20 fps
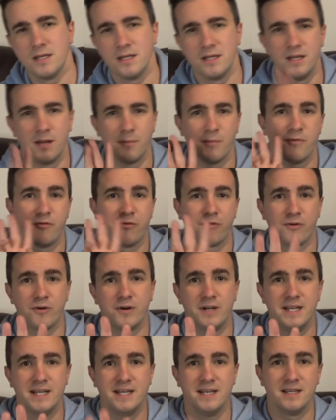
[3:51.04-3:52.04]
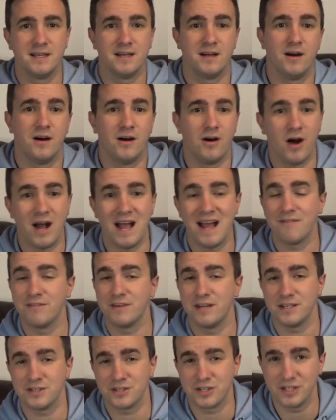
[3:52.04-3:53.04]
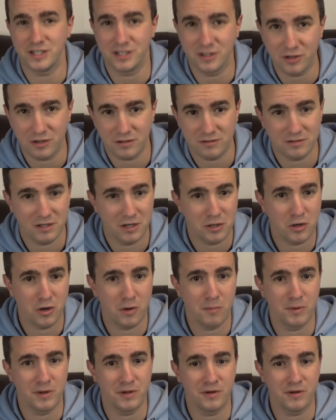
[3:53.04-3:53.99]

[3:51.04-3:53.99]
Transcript: Number 3, I haven't actually got a copy